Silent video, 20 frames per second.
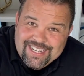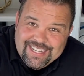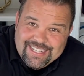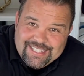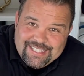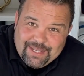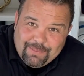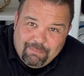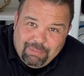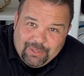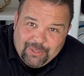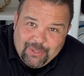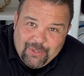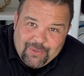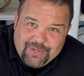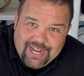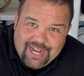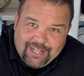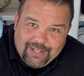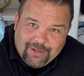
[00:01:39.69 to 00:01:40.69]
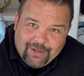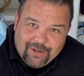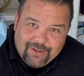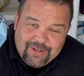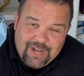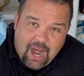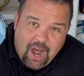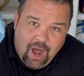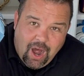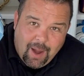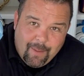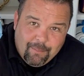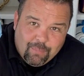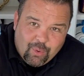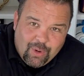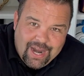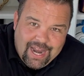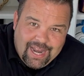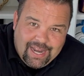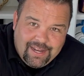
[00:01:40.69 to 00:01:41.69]
It's a blue color,
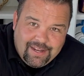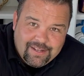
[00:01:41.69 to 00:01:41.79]
ombre.